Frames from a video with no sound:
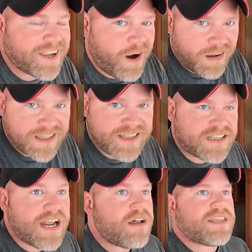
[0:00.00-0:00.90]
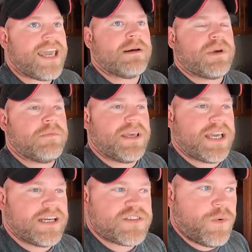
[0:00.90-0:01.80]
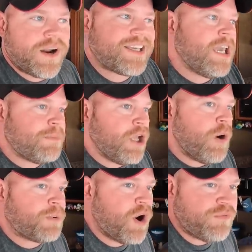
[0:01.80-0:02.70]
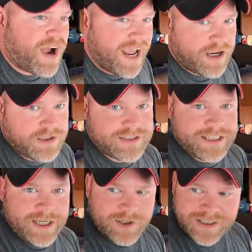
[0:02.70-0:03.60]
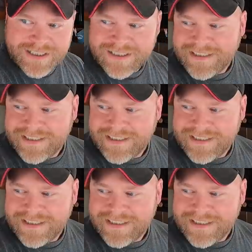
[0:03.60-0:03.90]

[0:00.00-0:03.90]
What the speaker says: I call it stealth camping because you want to keep low profile, you know?